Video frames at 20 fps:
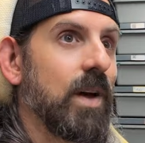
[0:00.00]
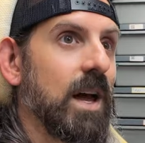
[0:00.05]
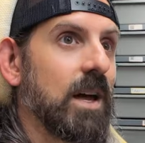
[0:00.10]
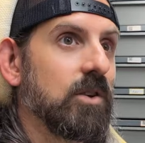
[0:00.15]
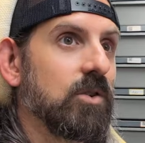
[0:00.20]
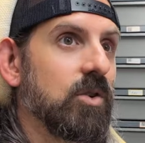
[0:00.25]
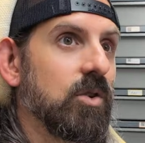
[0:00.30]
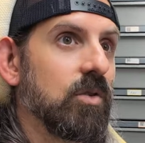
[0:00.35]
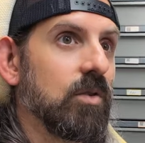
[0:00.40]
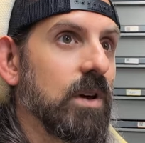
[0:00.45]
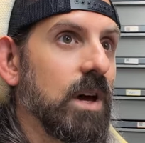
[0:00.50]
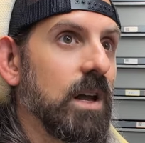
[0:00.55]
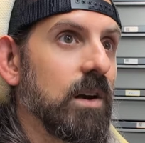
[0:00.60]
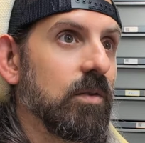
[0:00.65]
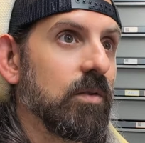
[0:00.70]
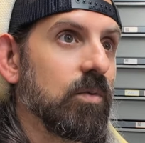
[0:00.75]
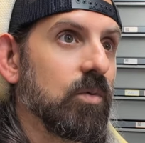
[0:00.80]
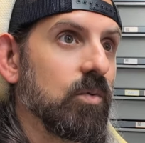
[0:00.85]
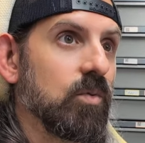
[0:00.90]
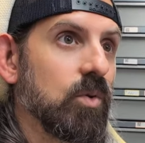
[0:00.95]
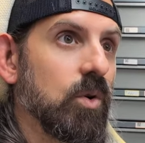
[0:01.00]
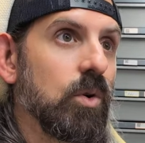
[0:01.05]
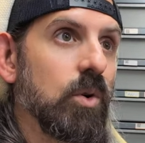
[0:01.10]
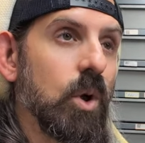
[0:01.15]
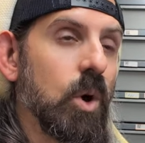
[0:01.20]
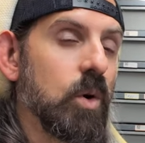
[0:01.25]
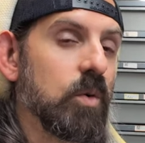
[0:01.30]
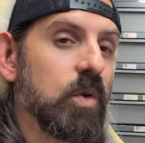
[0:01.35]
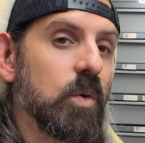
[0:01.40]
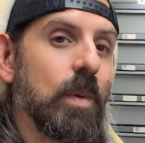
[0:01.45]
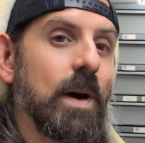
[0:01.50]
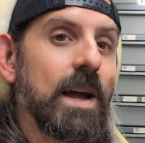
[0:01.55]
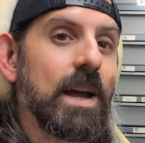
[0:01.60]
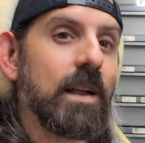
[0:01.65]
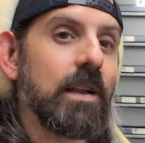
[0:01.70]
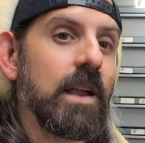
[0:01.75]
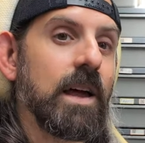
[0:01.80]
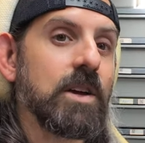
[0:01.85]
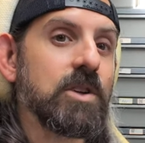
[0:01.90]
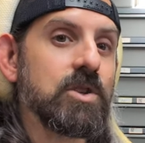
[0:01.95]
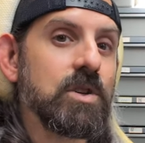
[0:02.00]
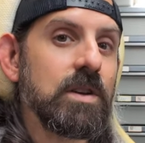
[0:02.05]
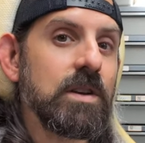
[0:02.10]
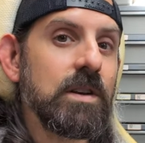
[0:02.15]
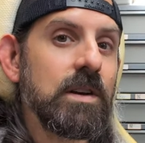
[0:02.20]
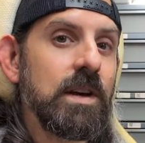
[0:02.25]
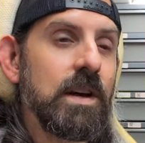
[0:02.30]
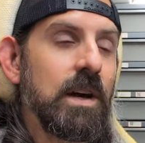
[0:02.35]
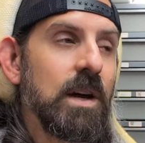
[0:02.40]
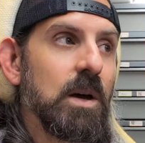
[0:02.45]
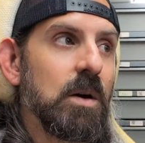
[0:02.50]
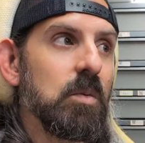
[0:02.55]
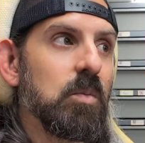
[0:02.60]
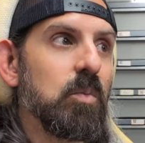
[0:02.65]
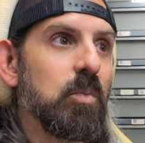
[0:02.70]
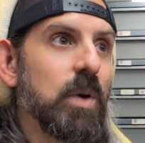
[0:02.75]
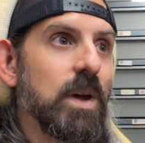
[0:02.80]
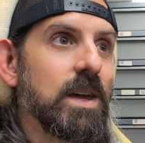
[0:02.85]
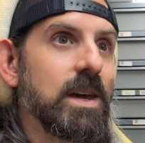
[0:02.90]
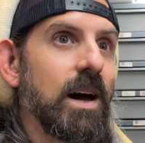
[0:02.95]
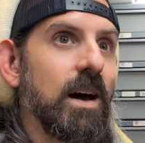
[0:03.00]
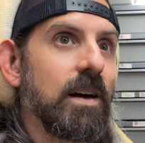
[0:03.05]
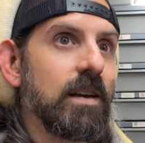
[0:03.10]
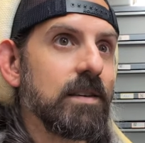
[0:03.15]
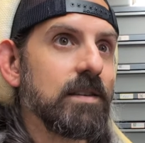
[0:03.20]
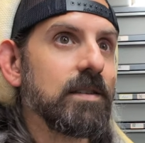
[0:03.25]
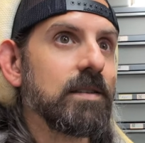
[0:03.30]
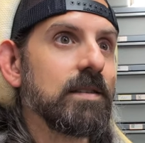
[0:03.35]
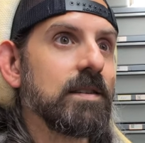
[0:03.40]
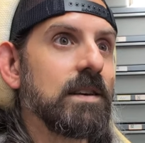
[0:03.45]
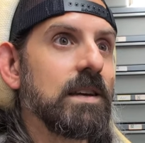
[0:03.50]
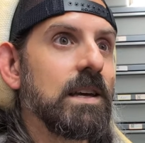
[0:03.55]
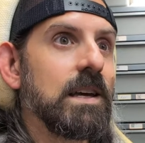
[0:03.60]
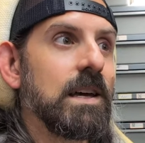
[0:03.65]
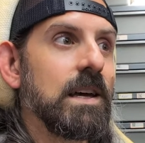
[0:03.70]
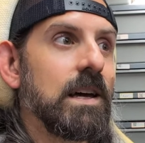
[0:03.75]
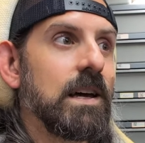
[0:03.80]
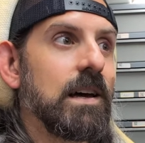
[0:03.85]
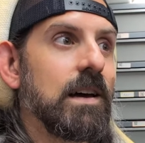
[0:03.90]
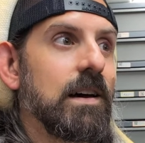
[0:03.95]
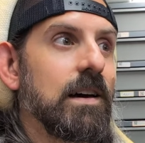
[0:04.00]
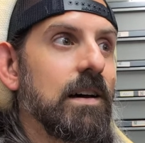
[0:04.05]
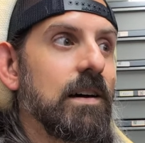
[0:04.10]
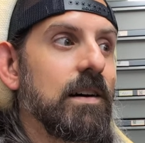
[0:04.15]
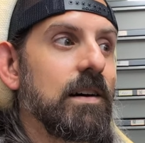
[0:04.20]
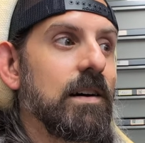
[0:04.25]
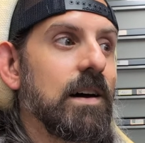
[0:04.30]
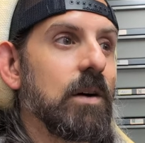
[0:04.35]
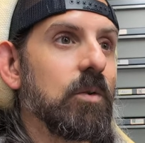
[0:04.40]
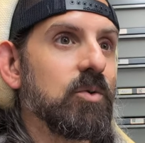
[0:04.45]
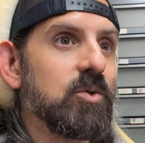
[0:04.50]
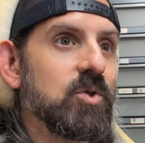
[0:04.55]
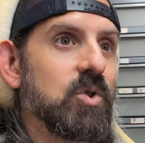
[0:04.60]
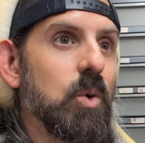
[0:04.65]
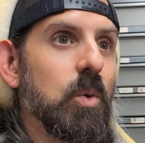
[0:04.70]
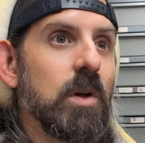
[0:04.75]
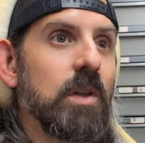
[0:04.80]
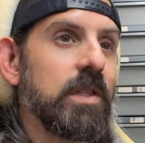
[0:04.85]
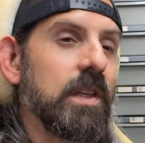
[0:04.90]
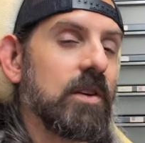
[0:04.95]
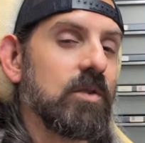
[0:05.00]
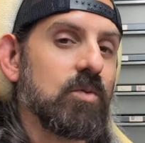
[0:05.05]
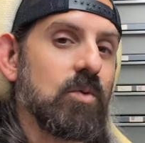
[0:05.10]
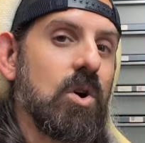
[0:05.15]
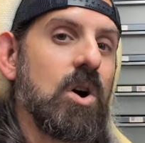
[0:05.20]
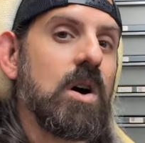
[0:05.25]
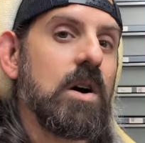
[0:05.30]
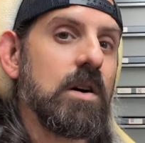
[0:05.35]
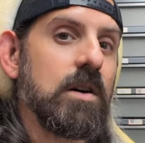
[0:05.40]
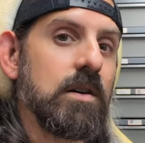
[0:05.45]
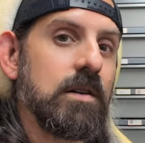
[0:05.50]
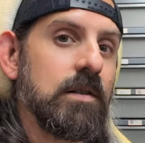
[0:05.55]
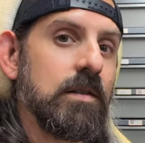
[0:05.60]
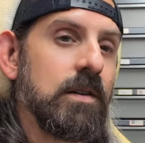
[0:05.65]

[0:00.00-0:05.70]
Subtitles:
had to kind of roll over my collection because I was doing things wrong.